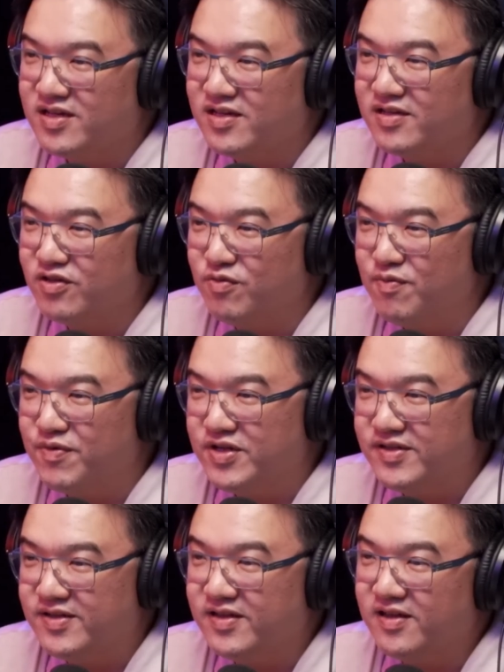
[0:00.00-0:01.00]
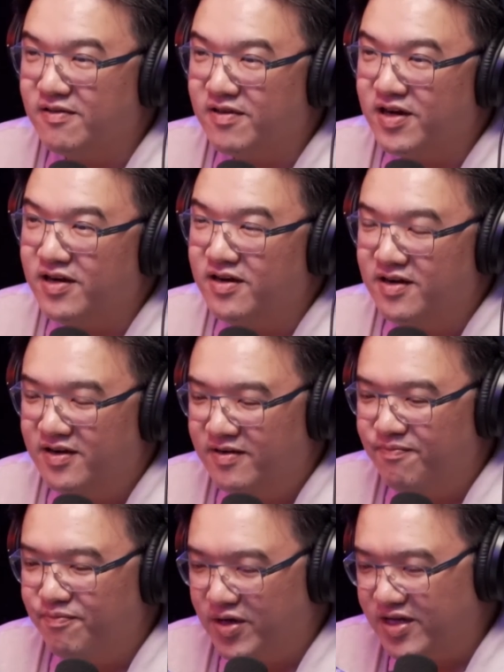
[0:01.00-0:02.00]
her to be president, right?
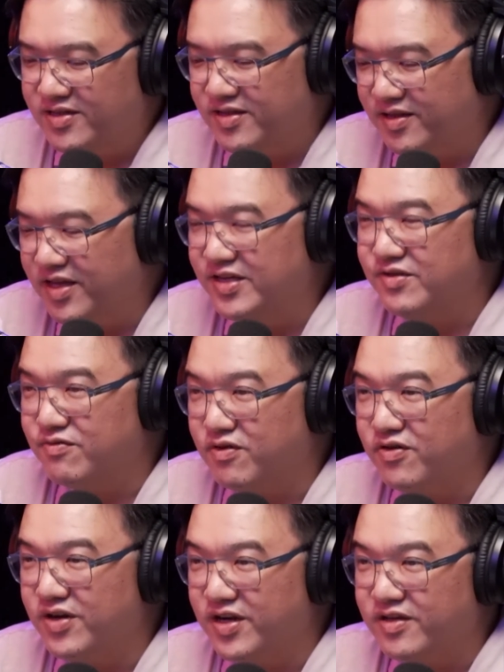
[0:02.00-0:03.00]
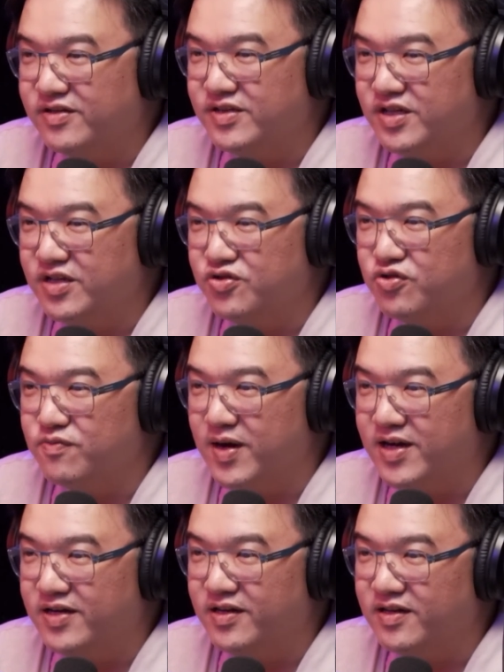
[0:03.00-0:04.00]
But as the days go on and seeing Joe
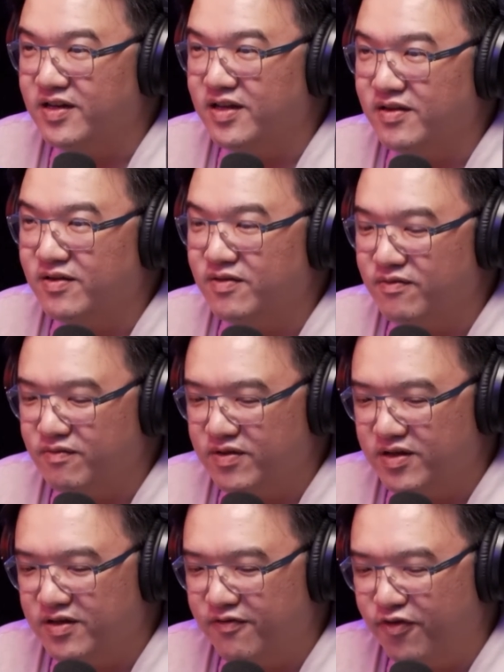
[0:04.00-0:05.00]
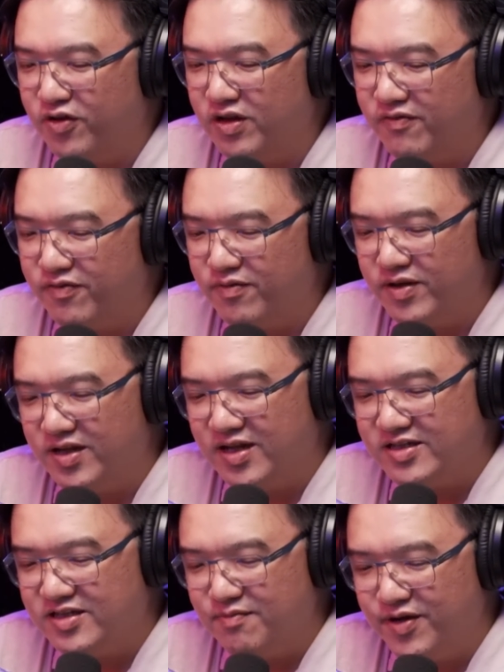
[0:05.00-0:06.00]
Biden and the fallout from the
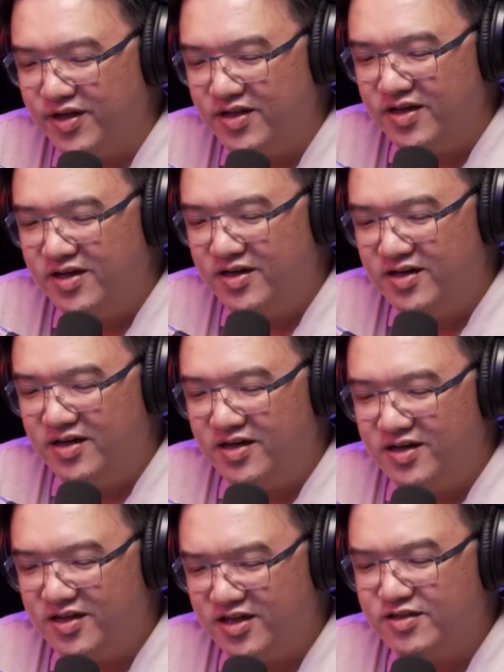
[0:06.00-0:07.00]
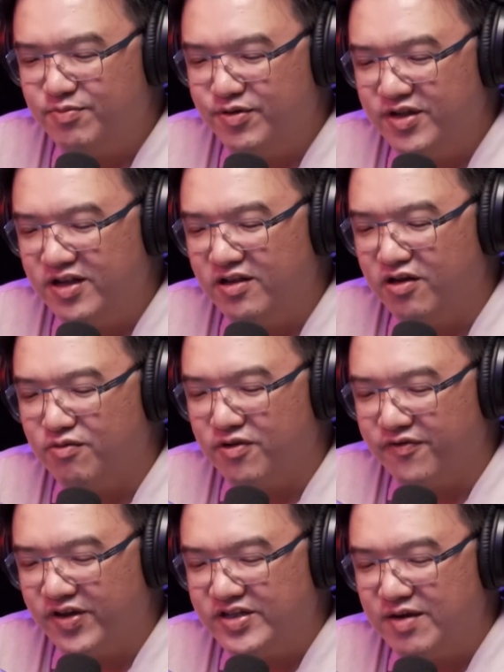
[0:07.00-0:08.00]
last debate, there's been a lot
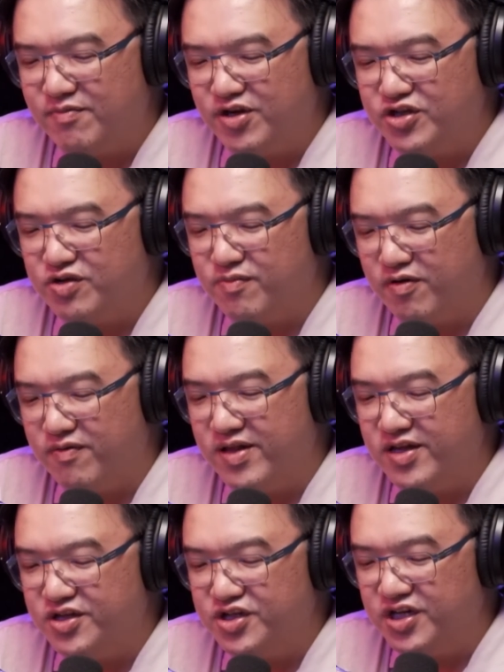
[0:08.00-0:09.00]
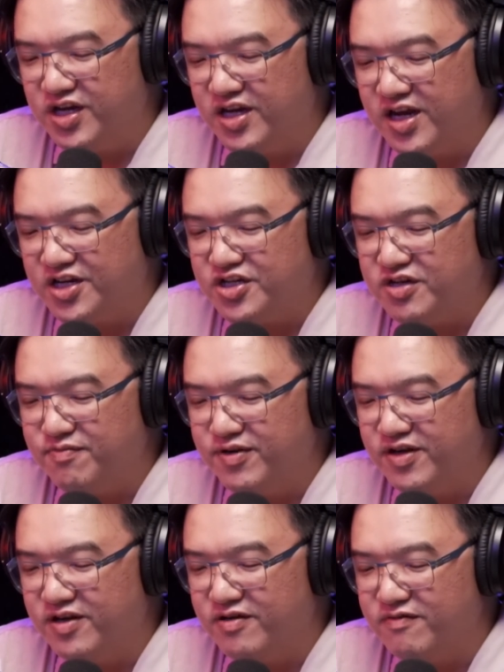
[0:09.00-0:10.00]
of examination about whether she can actually
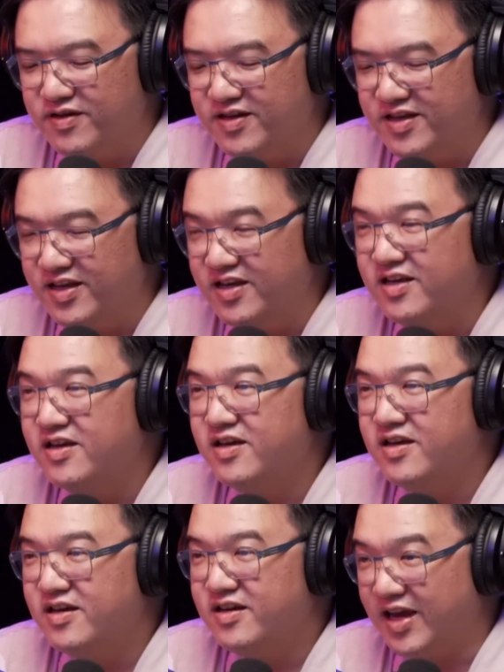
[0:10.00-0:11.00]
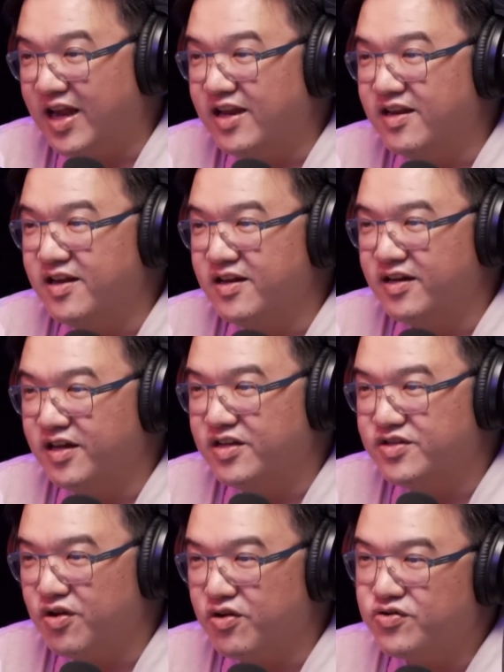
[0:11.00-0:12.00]
be a worthy candidate
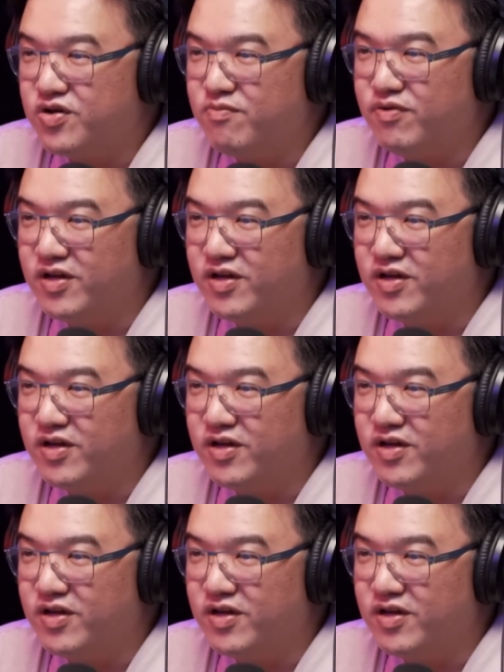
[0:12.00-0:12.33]
against Donald Trump.